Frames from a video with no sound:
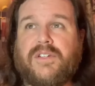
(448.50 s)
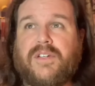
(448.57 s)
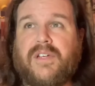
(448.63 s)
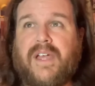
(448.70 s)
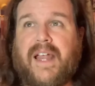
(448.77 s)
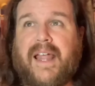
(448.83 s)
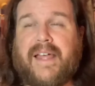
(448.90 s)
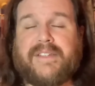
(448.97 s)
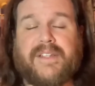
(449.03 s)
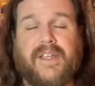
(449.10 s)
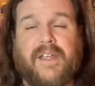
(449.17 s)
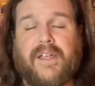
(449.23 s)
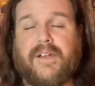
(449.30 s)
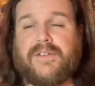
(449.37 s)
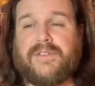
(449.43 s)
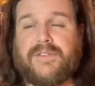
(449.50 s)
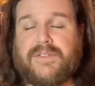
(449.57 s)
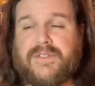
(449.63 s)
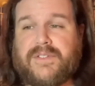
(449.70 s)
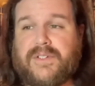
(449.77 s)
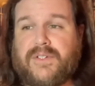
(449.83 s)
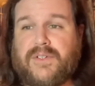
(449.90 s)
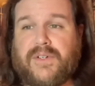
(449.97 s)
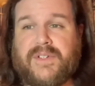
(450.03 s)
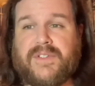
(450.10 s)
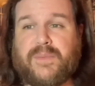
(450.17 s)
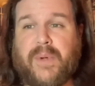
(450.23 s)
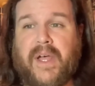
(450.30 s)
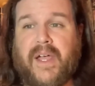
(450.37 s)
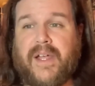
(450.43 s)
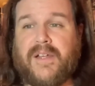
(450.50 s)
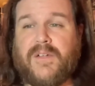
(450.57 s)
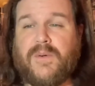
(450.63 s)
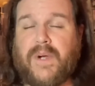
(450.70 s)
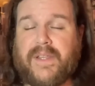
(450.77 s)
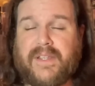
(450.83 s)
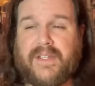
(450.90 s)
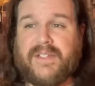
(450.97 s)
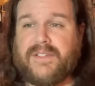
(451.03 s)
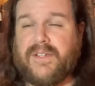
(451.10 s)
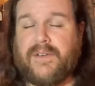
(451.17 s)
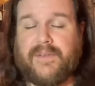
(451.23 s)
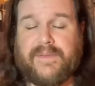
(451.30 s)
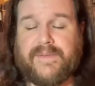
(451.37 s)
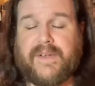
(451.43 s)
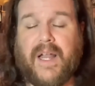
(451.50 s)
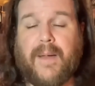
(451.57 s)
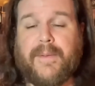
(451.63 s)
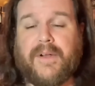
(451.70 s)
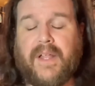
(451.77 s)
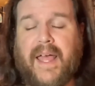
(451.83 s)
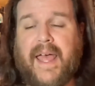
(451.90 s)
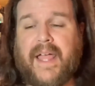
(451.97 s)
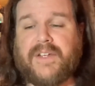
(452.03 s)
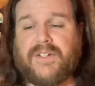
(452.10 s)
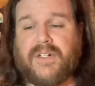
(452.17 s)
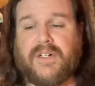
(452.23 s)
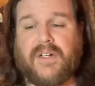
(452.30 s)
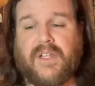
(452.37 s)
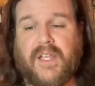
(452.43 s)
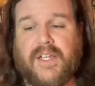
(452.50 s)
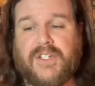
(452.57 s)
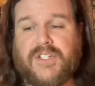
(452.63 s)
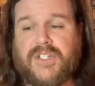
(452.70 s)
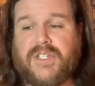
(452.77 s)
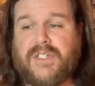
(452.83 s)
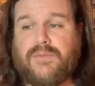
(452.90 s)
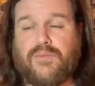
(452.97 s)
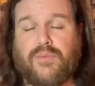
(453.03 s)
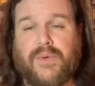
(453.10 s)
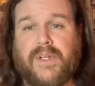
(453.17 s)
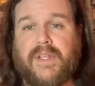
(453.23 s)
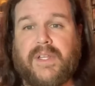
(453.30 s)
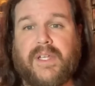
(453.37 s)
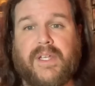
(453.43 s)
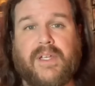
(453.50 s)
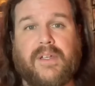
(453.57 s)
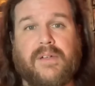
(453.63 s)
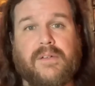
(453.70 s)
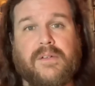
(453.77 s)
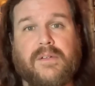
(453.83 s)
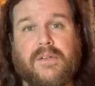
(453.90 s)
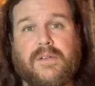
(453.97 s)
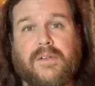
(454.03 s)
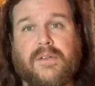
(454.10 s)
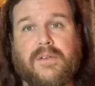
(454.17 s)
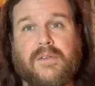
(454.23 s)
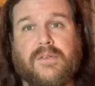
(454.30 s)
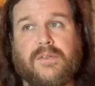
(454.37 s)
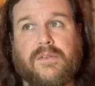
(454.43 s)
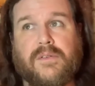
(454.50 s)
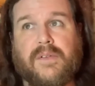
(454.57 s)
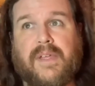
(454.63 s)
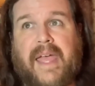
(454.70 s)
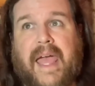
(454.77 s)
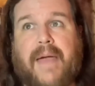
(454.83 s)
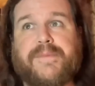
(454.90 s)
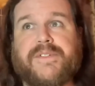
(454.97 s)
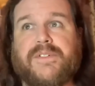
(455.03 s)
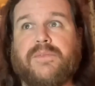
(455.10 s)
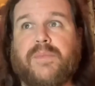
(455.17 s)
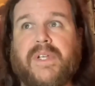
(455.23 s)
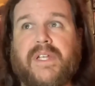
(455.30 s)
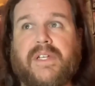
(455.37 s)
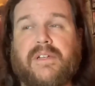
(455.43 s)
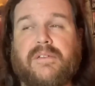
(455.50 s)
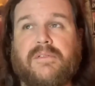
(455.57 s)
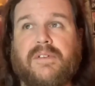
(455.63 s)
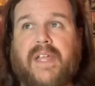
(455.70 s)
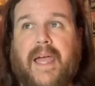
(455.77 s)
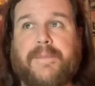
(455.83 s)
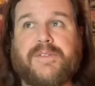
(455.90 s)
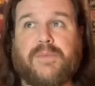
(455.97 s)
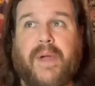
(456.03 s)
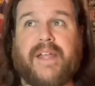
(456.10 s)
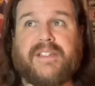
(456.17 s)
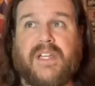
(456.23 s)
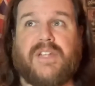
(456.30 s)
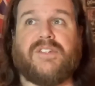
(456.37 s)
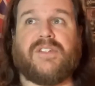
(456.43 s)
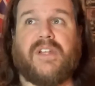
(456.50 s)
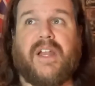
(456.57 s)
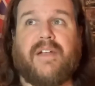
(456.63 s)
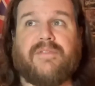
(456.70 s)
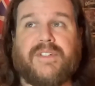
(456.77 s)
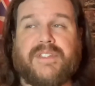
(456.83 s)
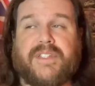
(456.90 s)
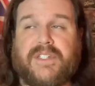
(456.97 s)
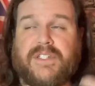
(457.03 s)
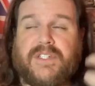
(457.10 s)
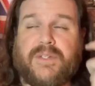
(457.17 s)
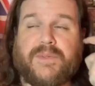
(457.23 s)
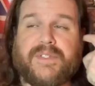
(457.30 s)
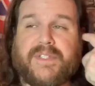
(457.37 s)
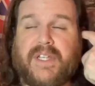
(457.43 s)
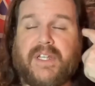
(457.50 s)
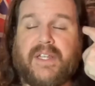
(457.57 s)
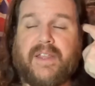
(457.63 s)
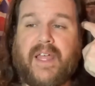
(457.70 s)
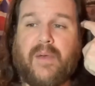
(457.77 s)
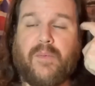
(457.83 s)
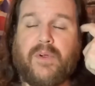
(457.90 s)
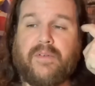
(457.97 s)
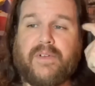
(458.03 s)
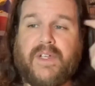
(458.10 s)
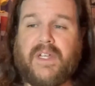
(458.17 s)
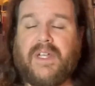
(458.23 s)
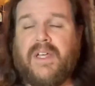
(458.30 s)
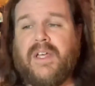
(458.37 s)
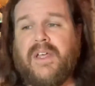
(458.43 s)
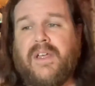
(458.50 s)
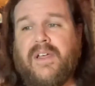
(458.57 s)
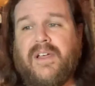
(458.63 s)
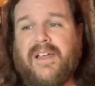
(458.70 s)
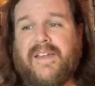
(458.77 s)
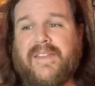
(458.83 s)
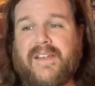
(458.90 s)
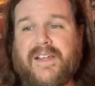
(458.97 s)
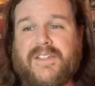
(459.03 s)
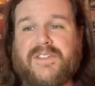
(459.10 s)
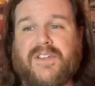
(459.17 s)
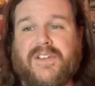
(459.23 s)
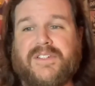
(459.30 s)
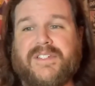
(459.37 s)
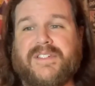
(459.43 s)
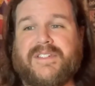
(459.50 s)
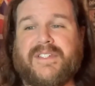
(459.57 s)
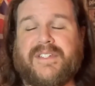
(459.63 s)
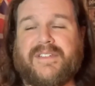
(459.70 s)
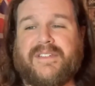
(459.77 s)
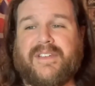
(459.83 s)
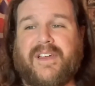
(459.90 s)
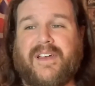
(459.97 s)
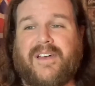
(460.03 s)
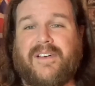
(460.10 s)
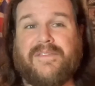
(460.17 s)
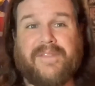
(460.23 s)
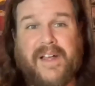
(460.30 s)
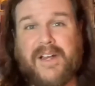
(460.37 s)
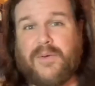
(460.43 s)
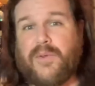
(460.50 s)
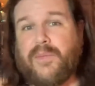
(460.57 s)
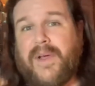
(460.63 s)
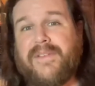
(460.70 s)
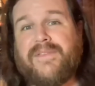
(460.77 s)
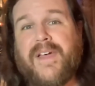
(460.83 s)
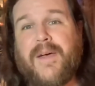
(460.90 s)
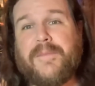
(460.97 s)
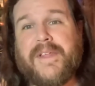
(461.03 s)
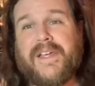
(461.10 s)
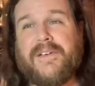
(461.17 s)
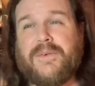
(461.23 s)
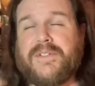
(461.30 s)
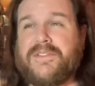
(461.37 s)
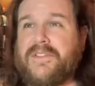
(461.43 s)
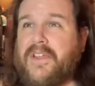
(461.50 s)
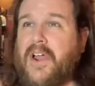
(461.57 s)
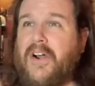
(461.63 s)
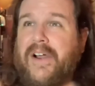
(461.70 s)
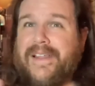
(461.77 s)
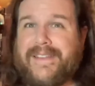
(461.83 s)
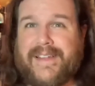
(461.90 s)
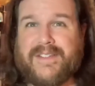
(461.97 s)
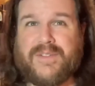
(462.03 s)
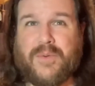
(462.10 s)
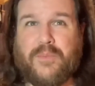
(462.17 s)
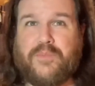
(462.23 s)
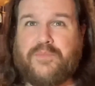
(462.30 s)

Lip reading: and acting against Chris Pine, who I think is a phenomenal actor, like she really captured my attention in every scene she was in that movie. And then I saw she did Fighting with My Family, which is like, all right, that's a